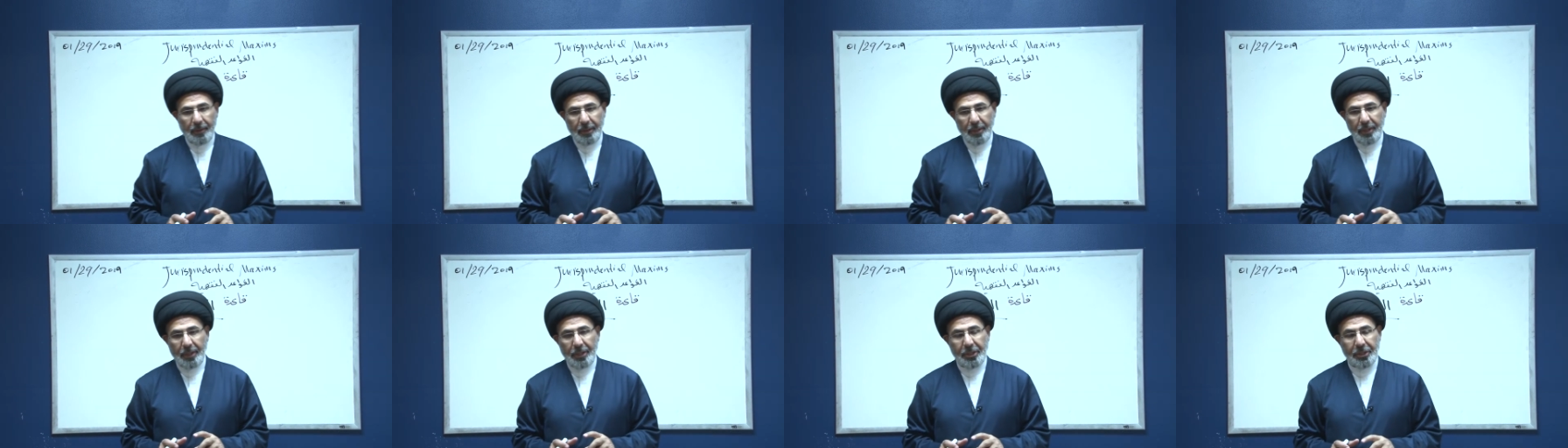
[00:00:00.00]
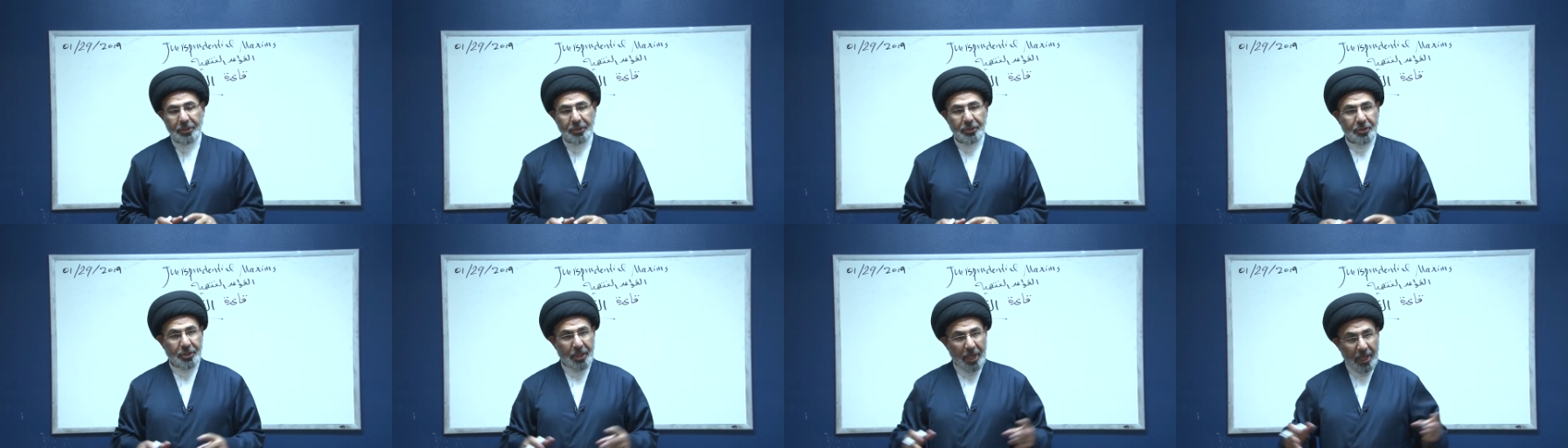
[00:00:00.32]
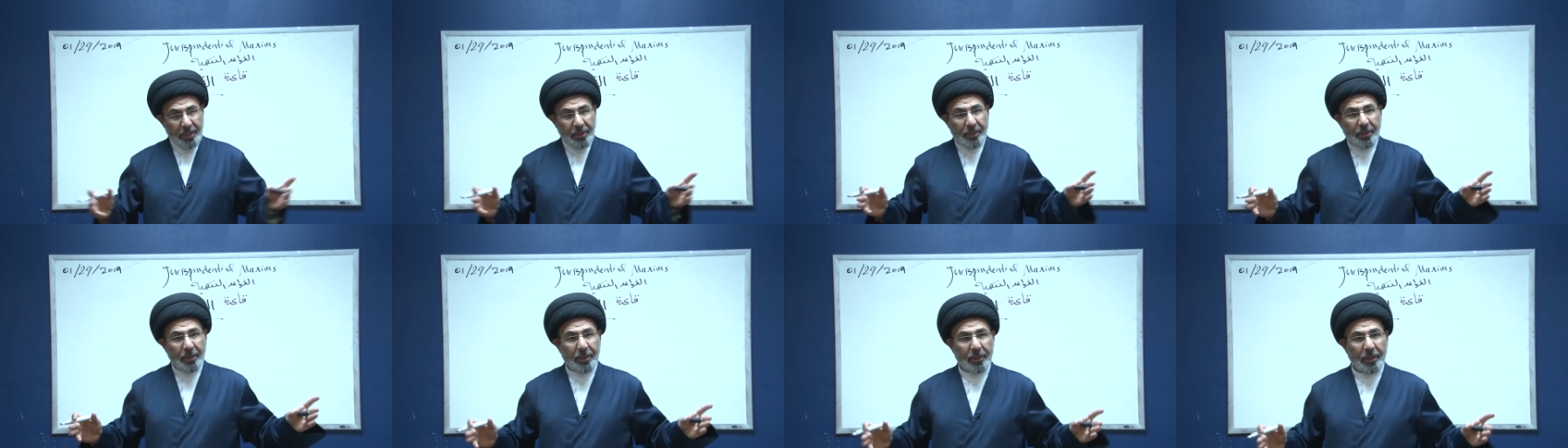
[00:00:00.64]
in
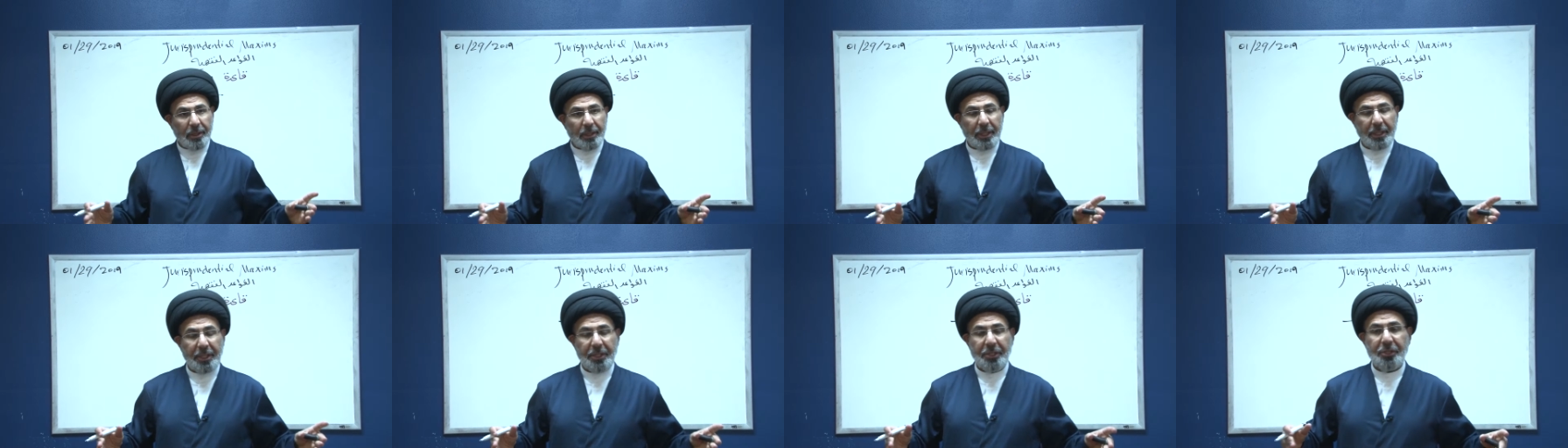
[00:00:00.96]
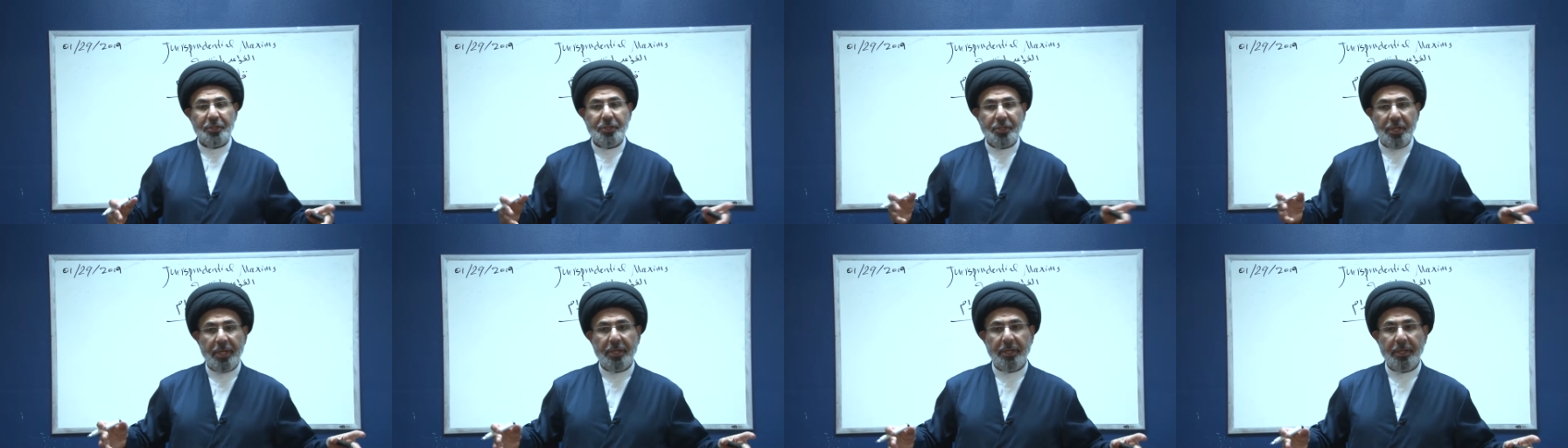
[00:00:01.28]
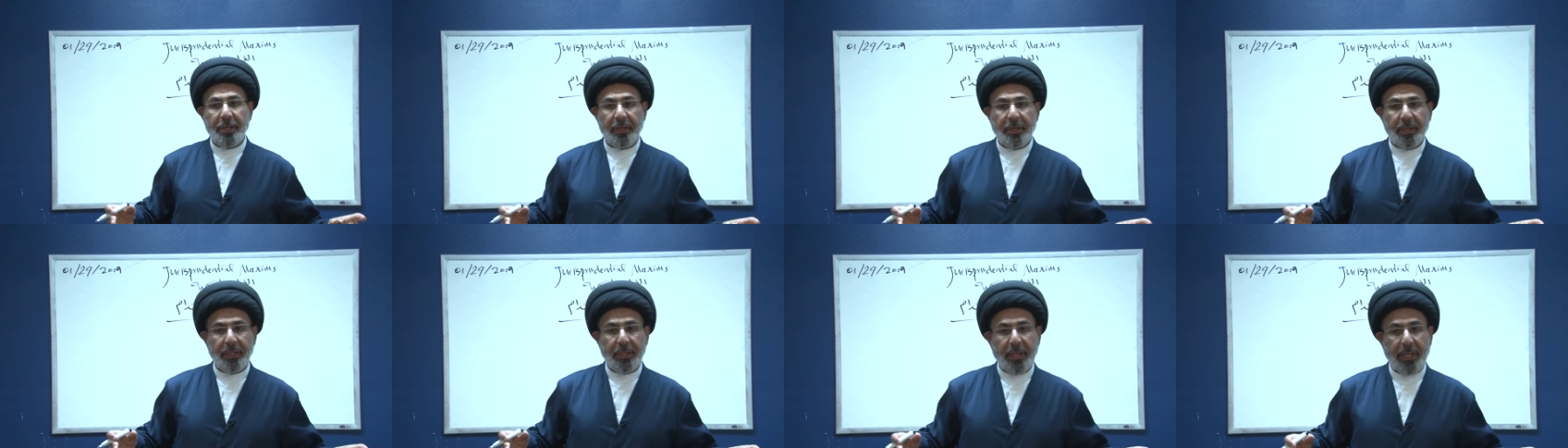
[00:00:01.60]
general,
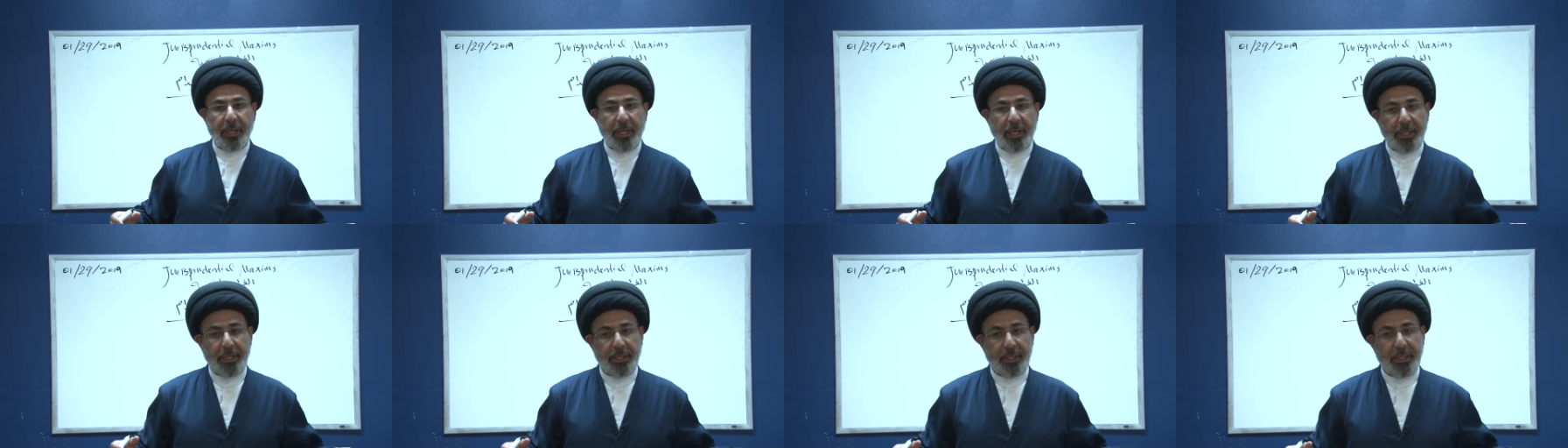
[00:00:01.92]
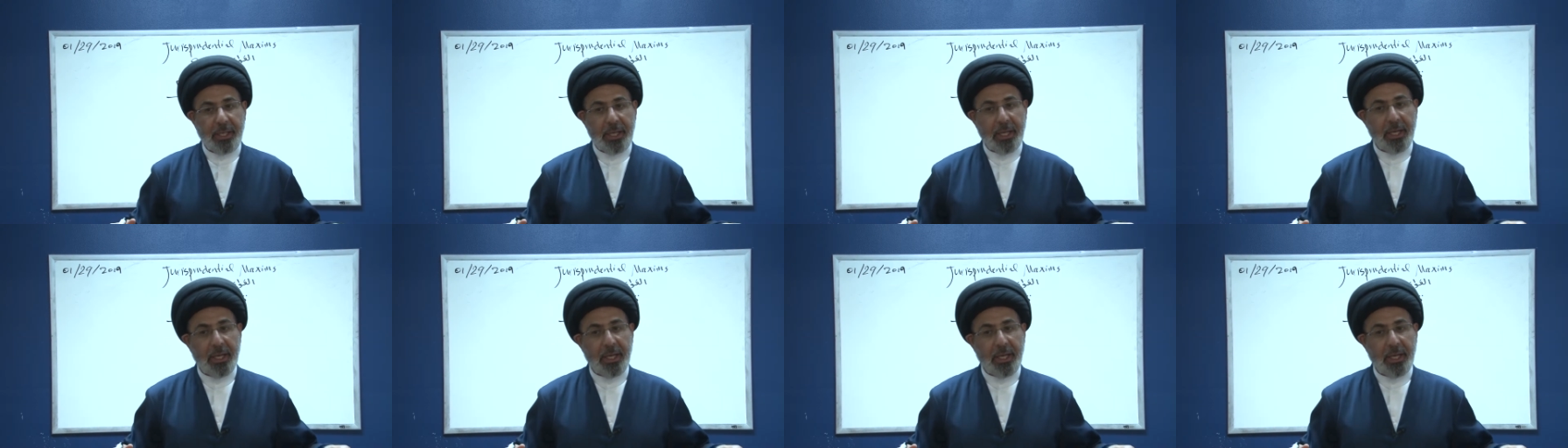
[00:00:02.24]
in